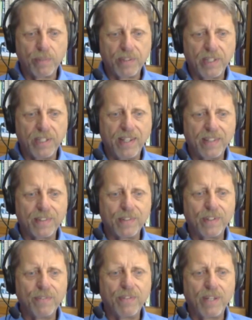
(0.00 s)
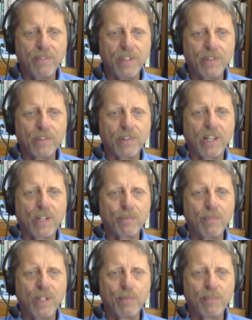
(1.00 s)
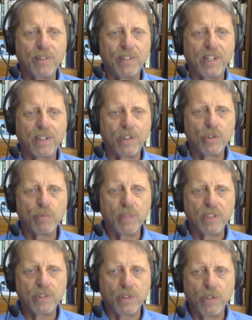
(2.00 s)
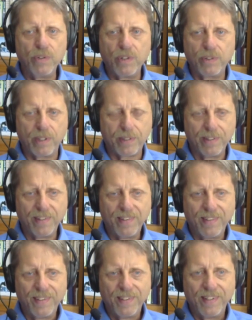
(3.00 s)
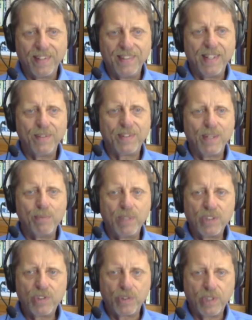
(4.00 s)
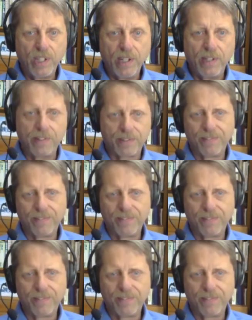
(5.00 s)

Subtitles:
but they had 35 years to lock me up and diagnose me as a lunatic, and they missed their chance.